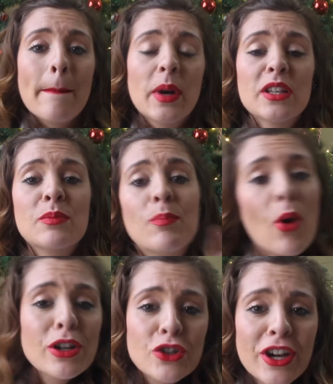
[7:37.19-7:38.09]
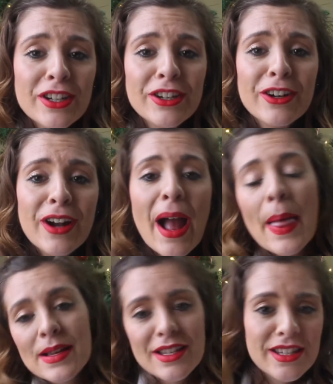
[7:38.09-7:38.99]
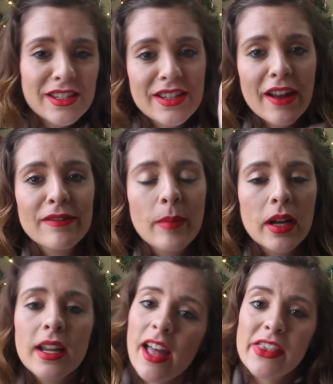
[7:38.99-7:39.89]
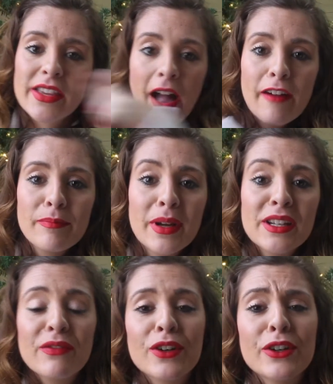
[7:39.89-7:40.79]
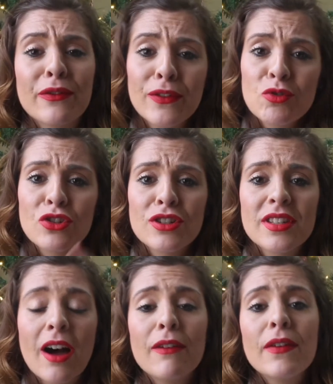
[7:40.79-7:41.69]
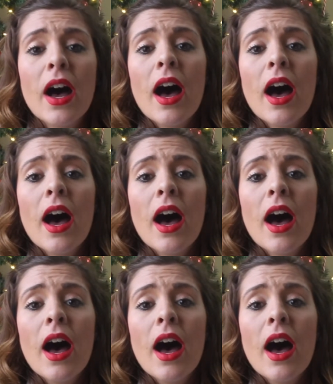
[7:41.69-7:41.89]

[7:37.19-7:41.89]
but it's more trendier to save money and to have money for your future self.